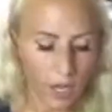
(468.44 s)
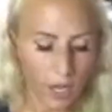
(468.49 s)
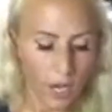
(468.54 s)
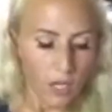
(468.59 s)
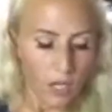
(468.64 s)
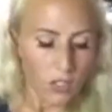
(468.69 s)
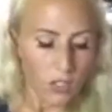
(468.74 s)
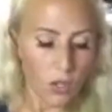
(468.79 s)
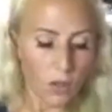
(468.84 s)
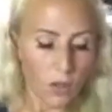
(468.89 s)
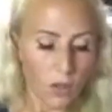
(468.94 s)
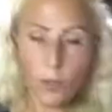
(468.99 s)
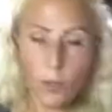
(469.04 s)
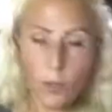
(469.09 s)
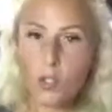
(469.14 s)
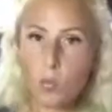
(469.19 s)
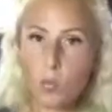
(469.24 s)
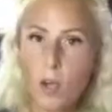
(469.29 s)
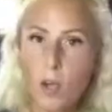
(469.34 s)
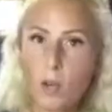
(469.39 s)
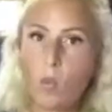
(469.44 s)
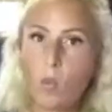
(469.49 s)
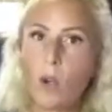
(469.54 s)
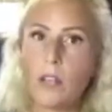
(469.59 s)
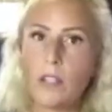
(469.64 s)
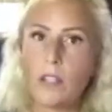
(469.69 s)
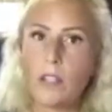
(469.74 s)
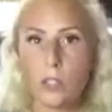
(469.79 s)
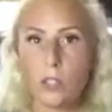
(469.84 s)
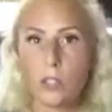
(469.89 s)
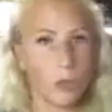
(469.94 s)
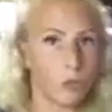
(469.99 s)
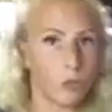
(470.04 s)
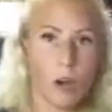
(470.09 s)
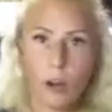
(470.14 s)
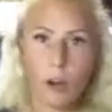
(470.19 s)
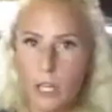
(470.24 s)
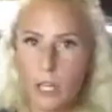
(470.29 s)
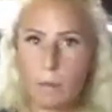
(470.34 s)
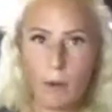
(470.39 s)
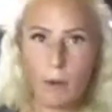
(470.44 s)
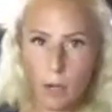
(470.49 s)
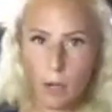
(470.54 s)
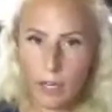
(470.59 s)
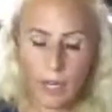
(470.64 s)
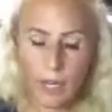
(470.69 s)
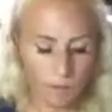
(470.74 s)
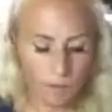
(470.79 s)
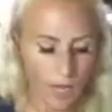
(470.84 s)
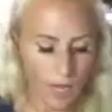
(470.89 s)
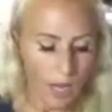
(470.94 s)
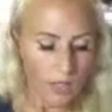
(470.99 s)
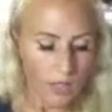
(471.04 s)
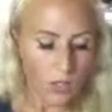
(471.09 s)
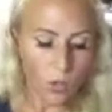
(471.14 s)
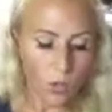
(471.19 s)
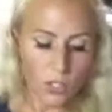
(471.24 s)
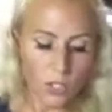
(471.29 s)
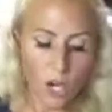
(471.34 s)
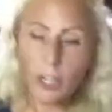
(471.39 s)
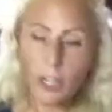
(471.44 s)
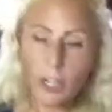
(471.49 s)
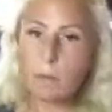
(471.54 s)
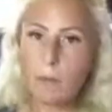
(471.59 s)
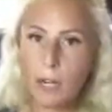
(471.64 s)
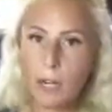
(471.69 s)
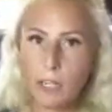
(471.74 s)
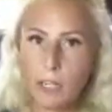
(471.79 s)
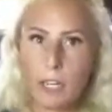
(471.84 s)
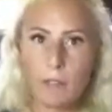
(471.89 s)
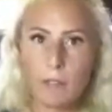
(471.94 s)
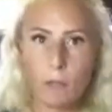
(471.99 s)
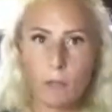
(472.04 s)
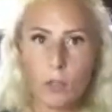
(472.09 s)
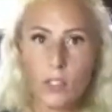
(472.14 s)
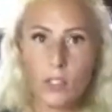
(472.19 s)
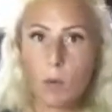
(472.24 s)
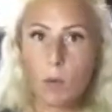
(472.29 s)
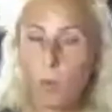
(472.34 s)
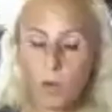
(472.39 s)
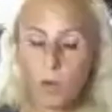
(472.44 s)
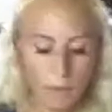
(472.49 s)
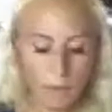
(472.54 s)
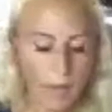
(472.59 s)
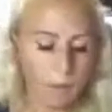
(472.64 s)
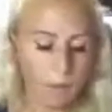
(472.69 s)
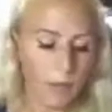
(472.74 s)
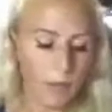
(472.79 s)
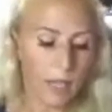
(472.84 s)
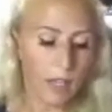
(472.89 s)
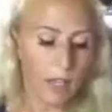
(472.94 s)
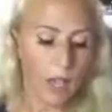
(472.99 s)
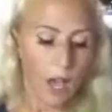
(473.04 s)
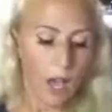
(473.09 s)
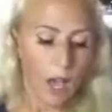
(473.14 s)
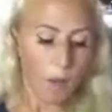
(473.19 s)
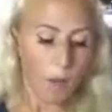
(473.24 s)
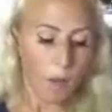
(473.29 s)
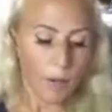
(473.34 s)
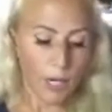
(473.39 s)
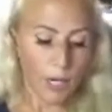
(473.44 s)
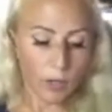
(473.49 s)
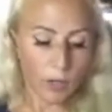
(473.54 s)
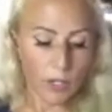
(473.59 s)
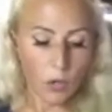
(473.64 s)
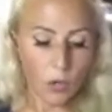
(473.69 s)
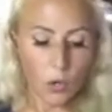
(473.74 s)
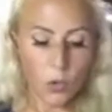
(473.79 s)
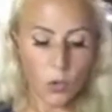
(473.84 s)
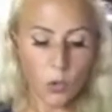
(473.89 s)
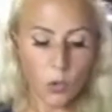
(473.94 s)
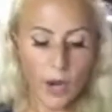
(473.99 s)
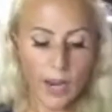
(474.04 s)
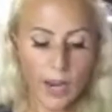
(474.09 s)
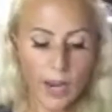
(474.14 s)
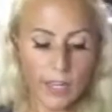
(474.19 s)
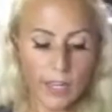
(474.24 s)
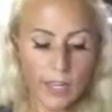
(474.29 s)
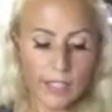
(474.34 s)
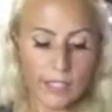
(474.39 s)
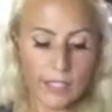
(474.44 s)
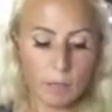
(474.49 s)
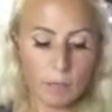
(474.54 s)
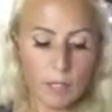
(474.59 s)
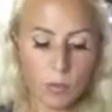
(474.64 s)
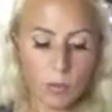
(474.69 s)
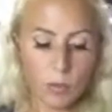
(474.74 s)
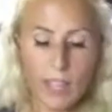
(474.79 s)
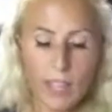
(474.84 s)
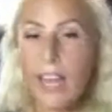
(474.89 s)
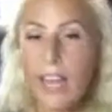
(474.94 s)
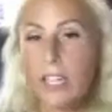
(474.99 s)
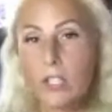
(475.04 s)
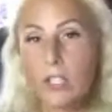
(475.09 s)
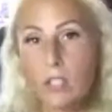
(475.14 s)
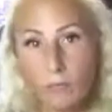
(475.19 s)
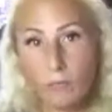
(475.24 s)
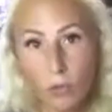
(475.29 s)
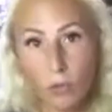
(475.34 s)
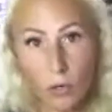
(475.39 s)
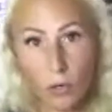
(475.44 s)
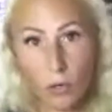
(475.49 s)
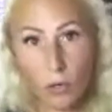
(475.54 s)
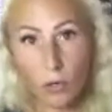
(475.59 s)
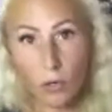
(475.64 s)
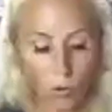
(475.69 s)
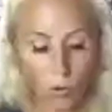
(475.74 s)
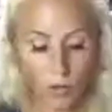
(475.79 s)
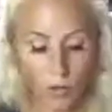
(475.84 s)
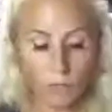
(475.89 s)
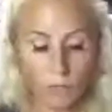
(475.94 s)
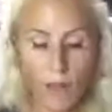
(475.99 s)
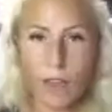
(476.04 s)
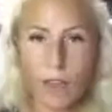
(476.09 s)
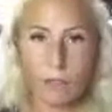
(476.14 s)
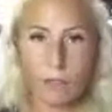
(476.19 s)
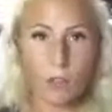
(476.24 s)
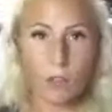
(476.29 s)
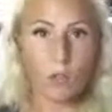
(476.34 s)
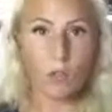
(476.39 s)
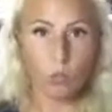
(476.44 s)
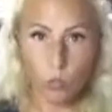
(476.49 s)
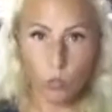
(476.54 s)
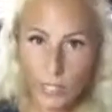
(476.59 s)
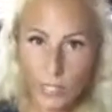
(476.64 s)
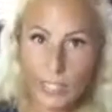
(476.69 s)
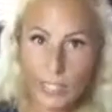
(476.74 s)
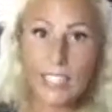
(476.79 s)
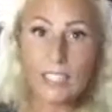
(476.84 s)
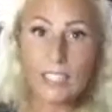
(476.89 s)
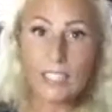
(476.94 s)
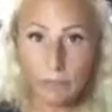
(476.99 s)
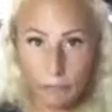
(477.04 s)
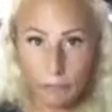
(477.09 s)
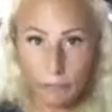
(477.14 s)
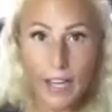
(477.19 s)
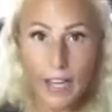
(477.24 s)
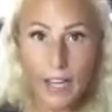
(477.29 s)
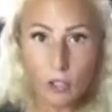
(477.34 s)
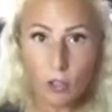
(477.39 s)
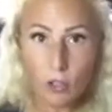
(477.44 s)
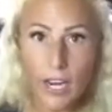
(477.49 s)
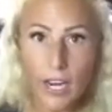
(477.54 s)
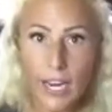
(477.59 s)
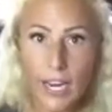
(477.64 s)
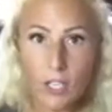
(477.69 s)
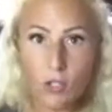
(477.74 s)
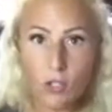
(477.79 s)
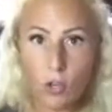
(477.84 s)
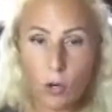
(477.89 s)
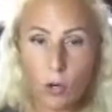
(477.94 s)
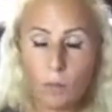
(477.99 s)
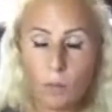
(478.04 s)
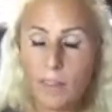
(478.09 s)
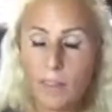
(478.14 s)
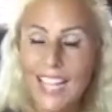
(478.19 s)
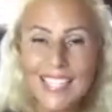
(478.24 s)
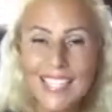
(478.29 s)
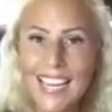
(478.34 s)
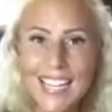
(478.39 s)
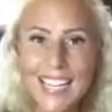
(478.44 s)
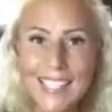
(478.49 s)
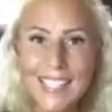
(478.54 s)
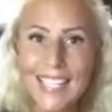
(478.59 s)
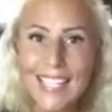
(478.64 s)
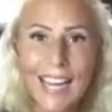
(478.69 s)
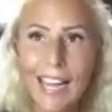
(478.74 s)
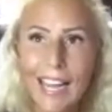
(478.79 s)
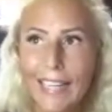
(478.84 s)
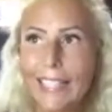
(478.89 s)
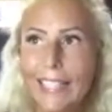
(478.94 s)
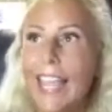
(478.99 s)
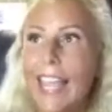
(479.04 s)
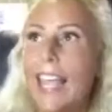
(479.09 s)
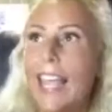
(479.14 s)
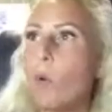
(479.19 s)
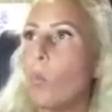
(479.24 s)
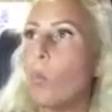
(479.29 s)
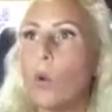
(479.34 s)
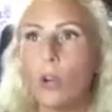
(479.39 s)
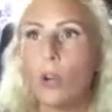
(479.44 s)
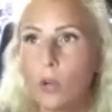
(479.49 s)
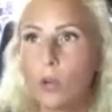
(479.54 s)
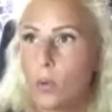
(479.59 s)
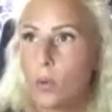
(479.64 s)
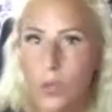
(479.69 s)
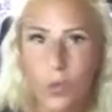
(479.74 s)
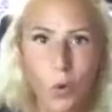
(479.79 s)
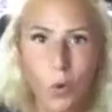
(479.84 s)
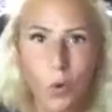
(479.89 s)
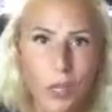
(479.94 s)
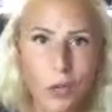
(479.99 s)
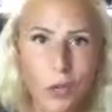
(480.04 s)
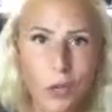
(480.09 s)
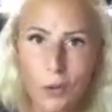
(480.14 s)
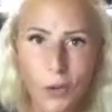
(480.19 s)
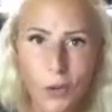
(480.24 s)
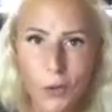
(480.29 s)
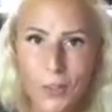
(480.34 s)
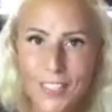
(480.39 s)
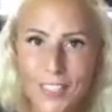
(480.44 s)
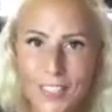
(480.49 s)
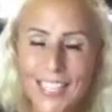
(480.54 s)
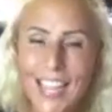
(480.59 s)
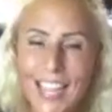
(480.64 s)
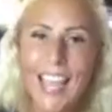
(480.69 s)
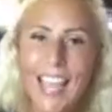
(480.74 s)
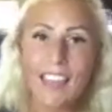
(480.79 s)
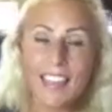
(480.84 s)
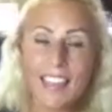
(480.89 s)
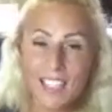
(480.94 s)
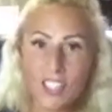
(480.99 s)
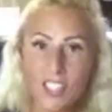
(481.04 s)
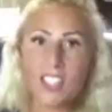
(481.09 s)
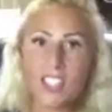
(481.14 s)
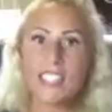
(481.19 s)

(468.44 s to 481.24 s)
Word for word: So the first one was your target market. So a target market for someone might be a parent who is between the ages of 35 and 45. Really define your age group. That's not saying I can't work with 20 year olds. That's just